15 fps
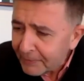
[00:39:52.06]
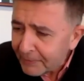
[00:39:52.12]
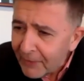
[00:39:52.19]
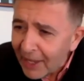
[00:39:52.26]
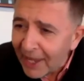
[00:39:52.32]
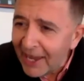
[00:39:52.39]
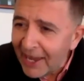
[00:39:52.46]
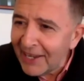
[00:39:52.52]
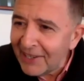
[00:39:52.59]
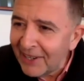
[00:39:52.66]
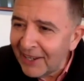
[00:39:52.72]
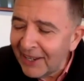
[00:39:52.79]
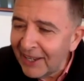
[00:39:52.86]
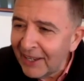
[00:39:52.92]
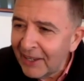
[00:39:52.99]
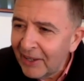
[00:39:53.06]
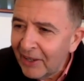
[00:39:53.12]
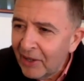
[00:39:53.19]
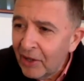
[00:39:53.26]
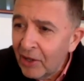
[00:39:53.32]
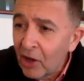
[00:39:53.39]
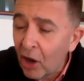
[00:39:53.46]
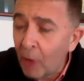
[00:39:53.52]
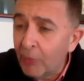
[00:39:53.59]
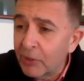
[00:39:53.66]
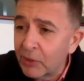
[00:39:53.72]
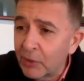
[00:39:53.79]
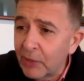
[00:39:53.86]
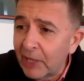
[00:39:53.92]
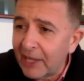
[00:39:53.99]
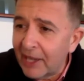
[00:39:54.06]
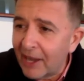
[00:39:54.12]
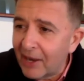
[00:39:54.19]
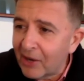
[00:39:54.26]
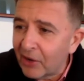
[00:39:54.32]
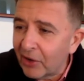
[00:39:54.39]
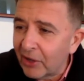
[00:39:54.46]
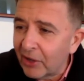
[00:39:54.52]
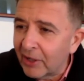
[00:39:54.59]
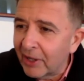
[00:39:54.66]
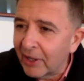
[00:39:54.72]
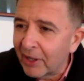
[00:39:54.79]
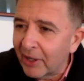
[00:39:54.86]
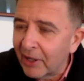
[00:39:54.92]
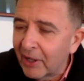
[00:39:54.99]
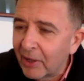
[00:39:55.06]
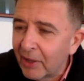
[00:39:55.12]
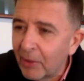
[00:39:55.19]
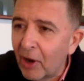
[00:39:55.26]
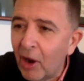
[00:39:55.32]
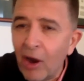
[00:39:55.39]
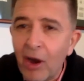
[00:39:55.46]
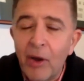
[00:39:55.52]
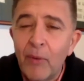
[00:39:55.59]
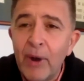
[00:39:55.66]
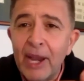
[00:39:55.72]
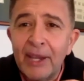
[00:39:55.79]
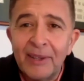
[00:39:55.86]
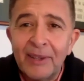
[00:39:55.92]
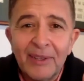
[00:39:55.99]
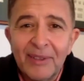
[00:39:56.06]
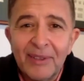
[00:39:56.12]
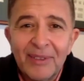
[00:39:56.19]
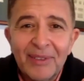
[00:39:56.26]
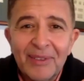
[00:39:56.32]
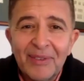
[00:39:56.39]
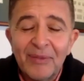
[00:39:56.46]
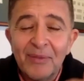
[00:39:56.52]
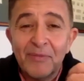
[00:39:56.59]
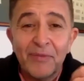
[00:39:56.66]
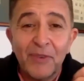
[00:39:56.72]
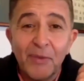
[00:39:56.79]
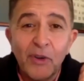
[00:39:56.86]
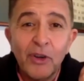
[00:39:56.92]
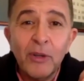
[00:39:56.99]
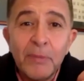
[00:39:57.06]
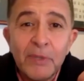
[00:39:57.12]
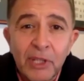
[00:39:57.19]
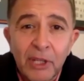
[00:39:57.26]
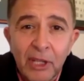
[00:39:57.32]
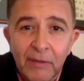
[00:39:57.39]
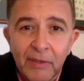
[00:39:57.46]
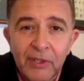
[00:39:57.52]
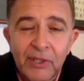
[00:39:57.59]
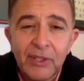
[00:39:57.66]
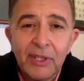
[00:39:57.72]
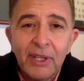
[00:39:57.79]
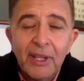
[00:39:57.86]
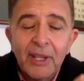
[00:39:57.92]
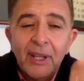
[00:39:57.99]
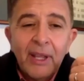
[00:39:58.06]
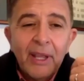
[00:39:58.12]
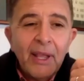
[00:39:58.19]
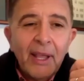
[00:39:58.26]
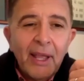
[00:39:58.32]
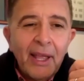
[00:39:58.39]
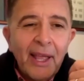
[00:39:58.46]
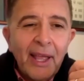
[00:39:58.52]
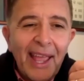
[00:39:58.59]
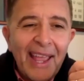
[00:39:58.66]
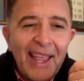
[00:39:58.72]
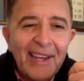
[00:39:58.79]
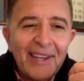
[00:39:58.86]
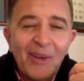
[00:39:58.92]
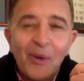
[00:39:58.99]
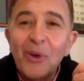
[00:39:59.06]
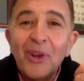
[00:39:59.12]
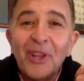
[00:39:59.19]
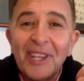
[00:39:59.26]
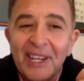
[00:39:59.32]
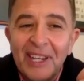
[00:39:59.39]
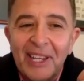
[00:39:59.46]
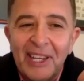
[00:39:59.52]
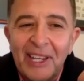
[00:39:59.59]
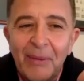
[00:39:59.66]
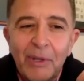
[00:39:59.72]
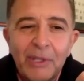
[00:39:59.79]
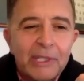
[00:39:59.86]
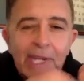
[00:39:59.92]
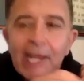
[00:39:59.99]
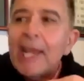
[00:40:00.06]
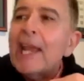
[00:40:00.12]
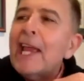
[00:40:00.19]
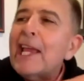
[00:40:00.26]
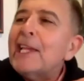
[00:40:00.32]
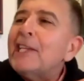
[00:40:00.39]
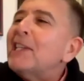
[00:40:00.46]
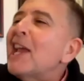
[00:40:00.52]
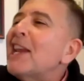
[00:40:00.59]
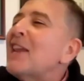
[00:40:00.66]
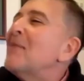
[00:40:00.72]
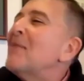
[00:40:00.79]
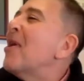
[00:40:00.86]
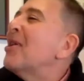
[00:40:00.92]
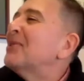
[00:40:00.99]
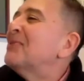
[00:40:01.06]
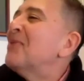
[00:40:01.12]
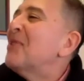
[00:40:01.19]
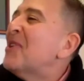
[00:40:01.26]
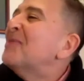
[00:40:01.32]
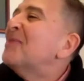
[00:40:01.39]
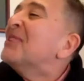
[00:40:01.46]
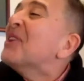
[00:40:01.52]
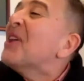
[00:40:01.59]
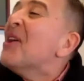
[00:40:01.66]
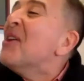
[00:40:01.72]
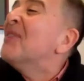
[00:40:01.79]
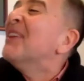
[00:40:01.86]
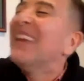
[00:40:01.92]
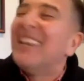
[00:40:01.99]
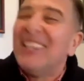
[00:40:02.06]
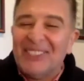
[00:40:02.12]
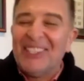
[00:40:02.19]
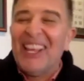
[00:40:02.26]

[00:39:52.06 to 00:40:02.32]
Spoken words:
and I was really hungry, and I rang for room service, and all I could hear was, "He said he wants room service."